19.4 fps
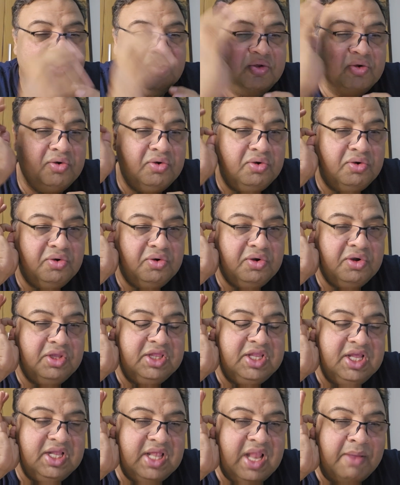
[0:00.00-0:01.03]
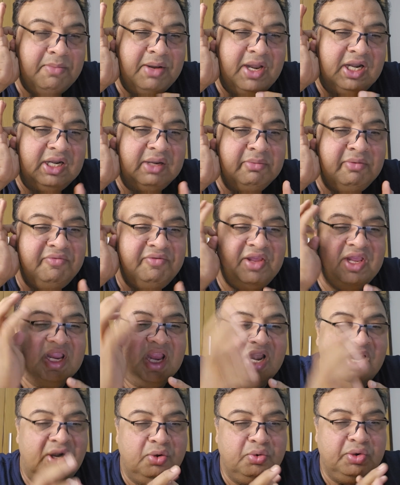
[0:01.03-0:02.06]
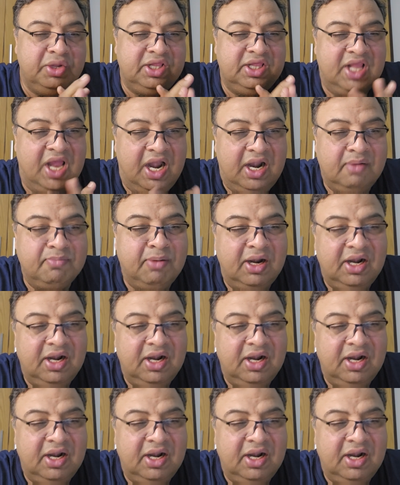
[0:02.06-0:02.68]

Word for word: So the laminectomy we can do in that.